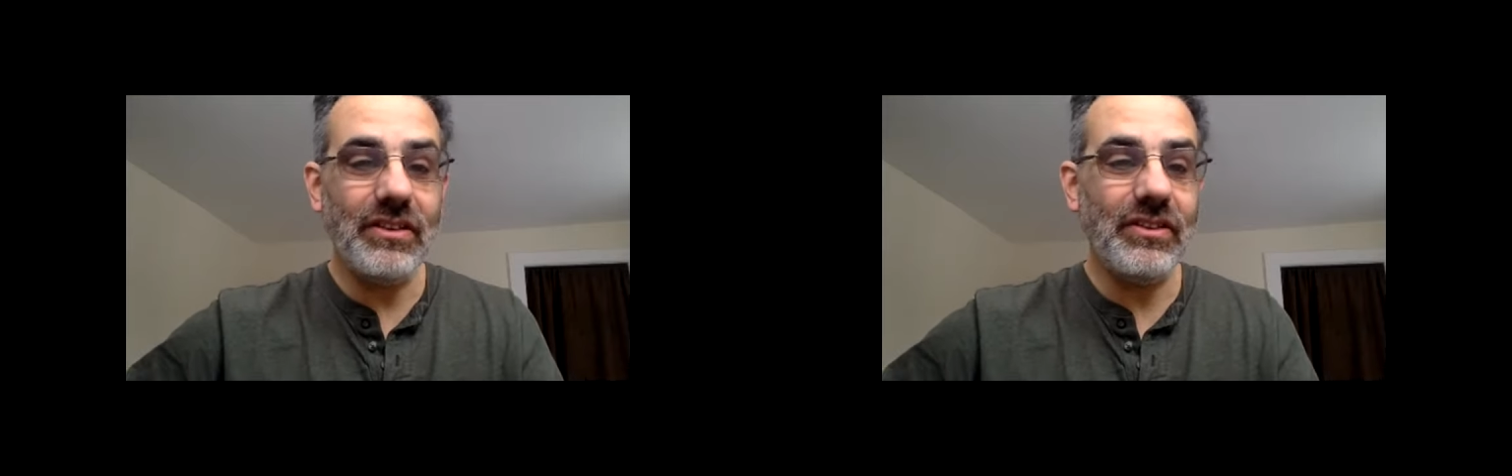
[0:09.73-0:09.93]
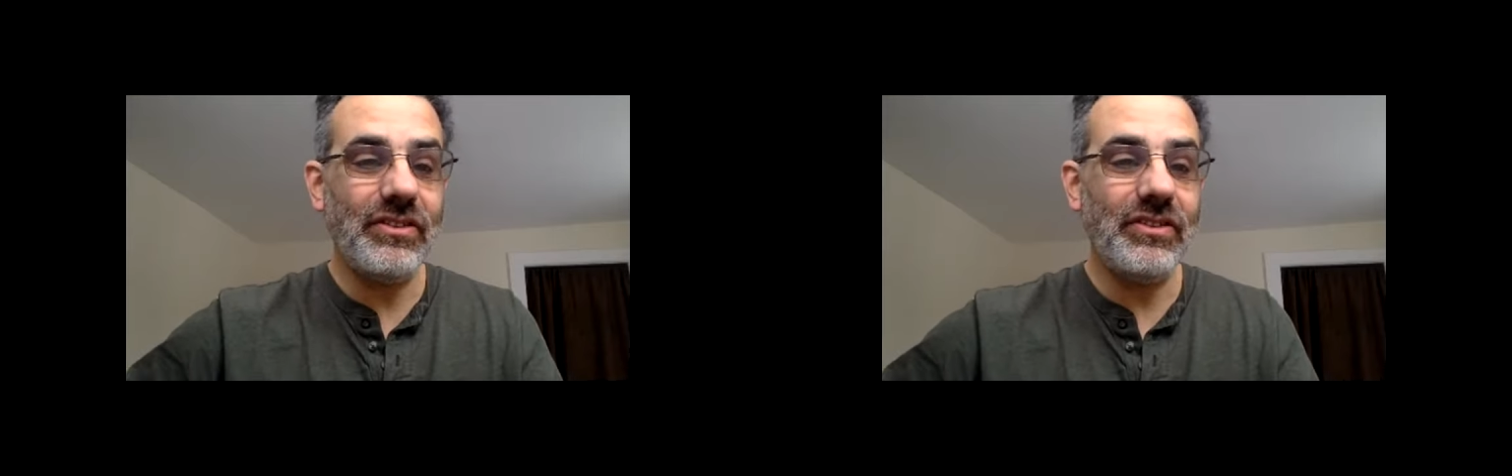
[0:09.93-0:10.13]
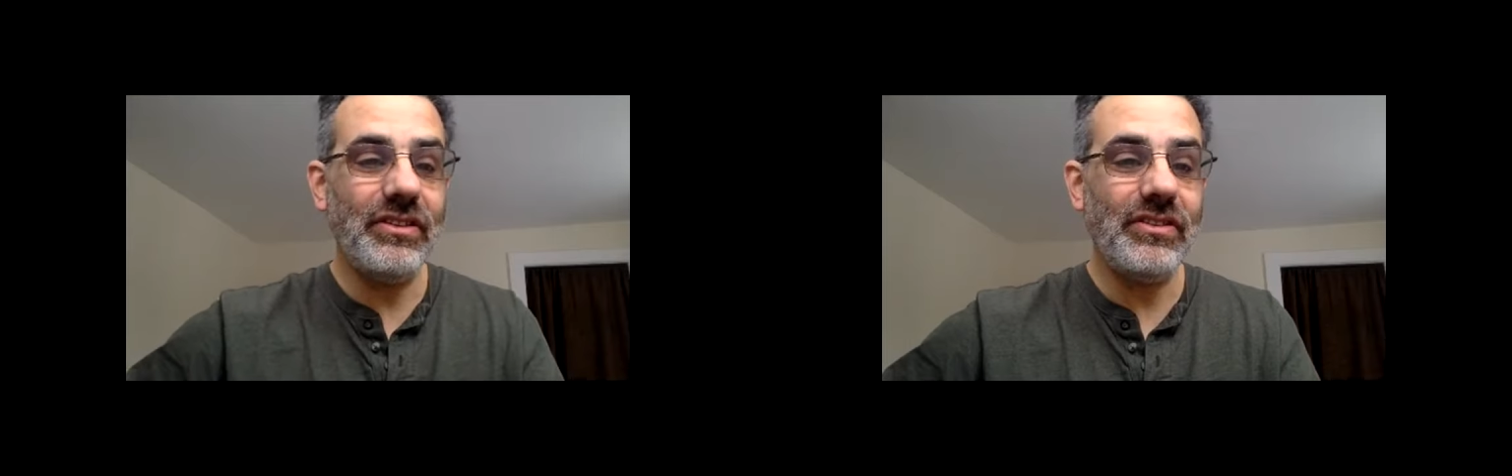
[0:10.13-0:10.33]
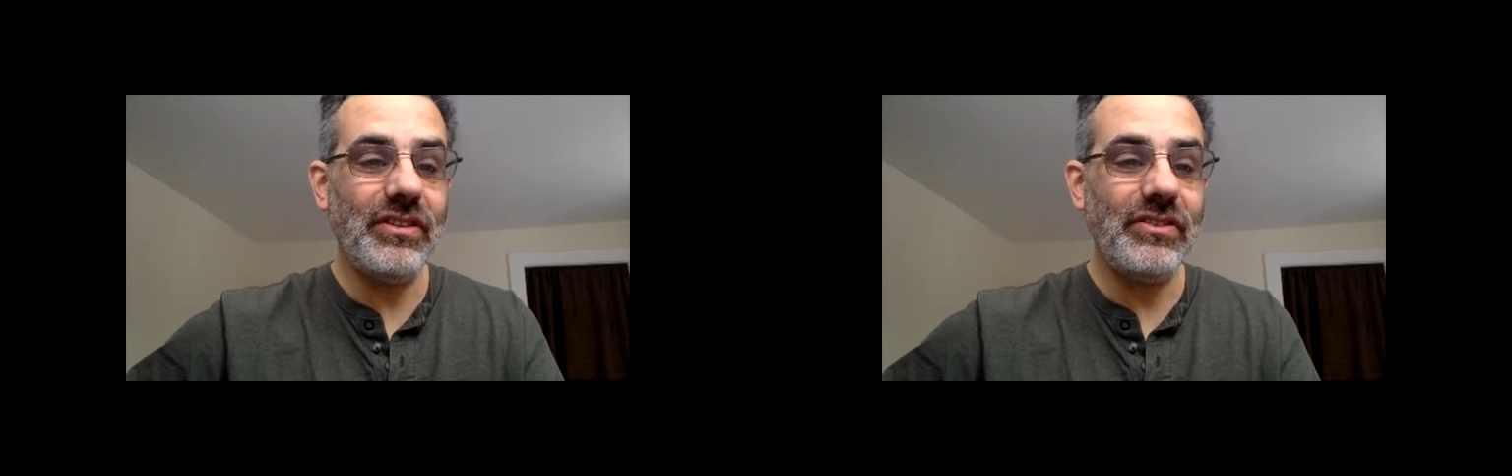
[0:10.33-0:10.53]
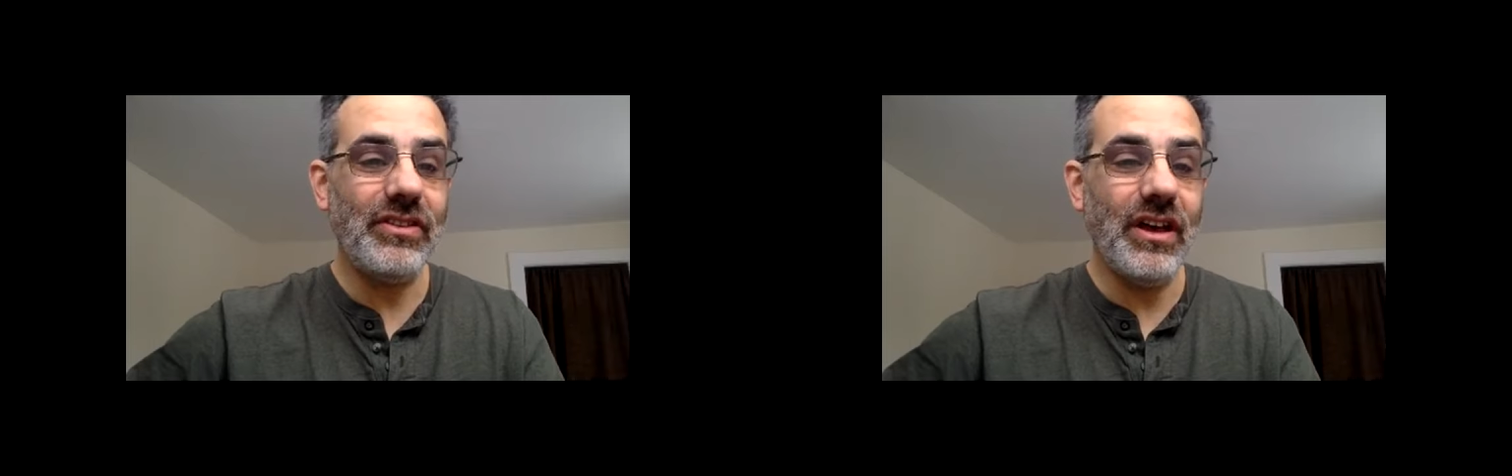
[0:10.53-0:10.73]
since
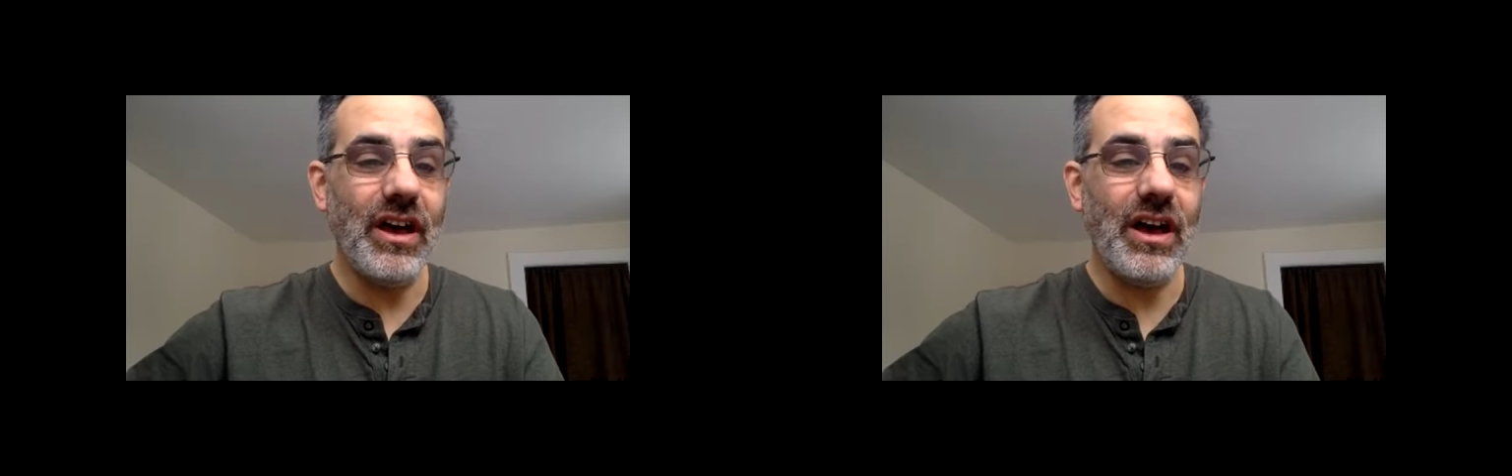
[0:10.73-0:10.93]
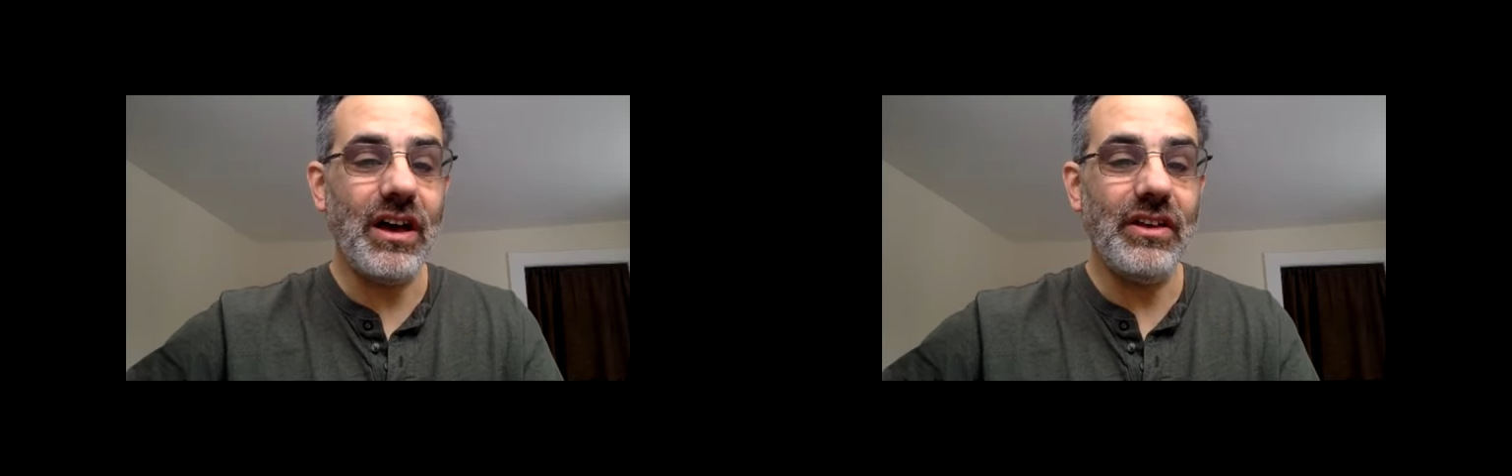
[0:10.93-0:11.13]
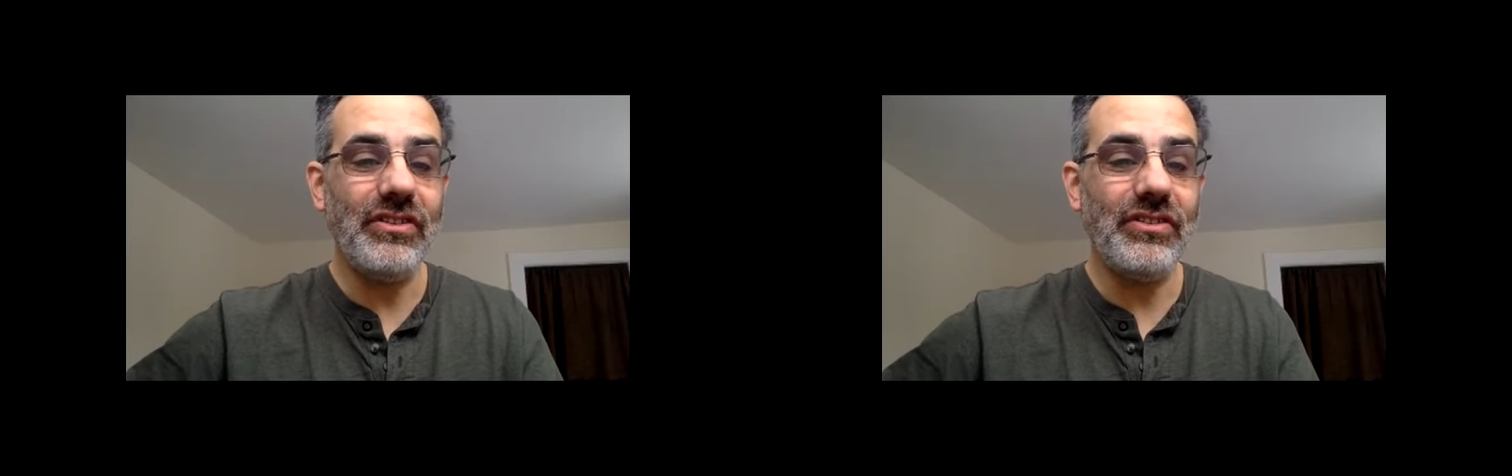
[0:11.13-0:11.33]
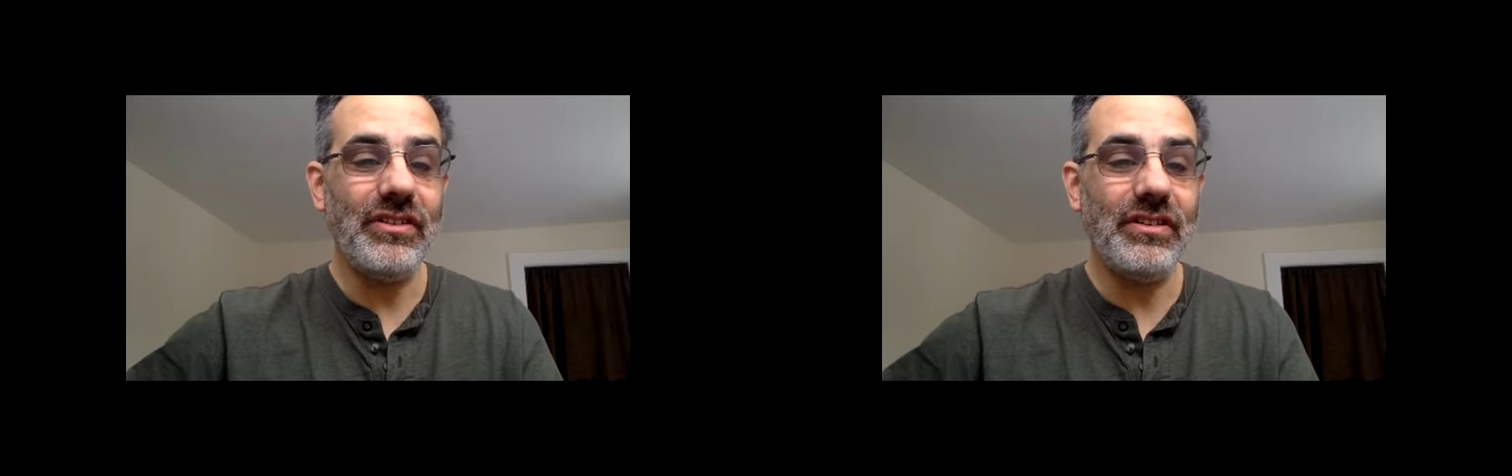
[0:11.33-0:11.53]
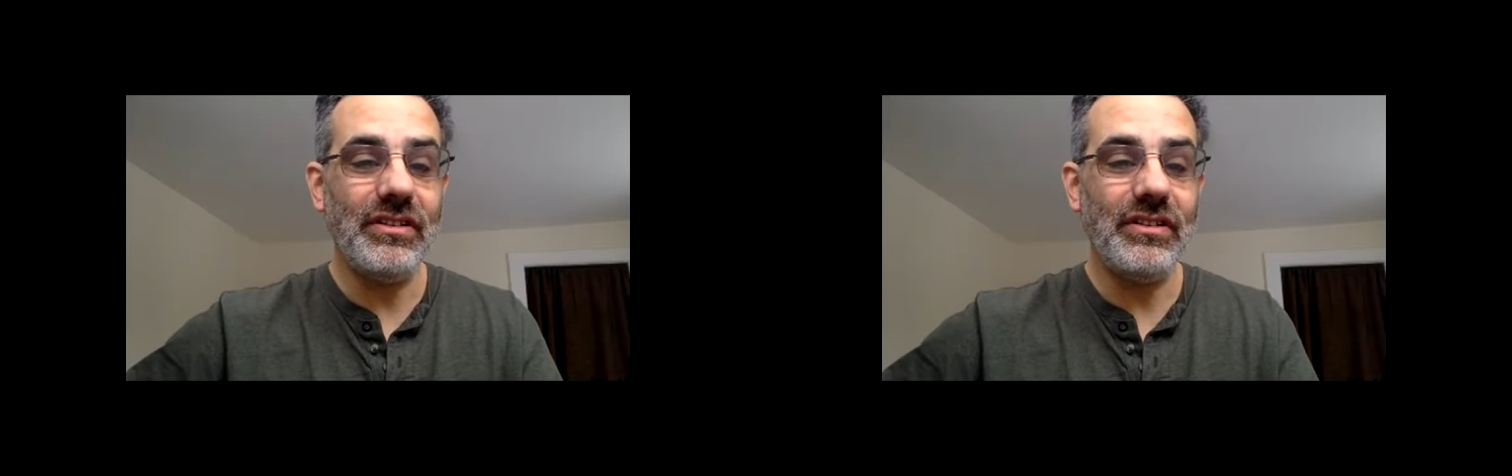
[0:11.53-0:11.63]
it's us,